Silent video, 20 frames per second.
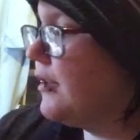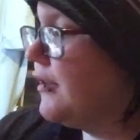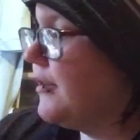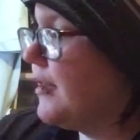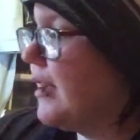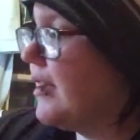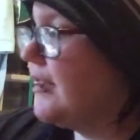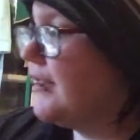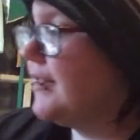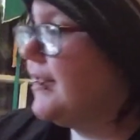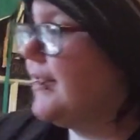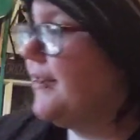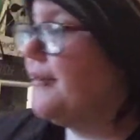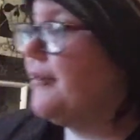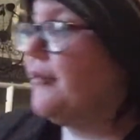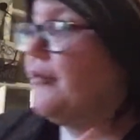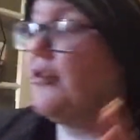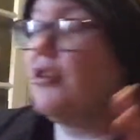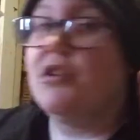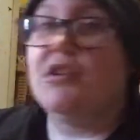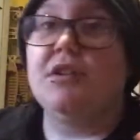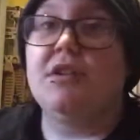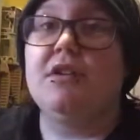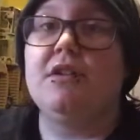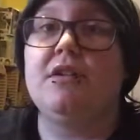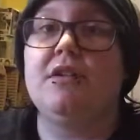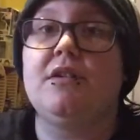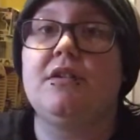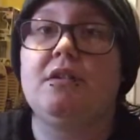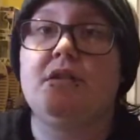there's different
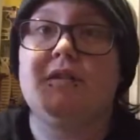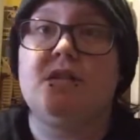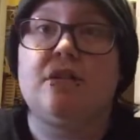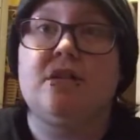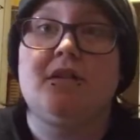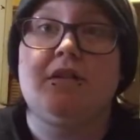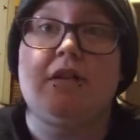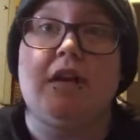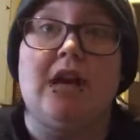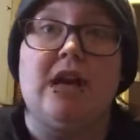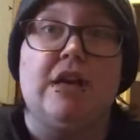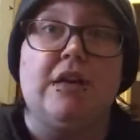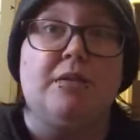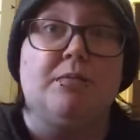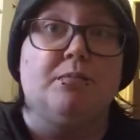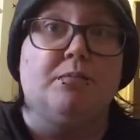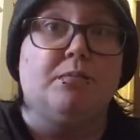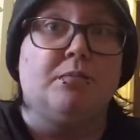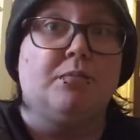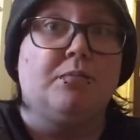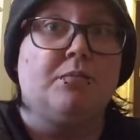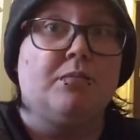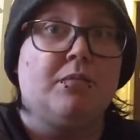um,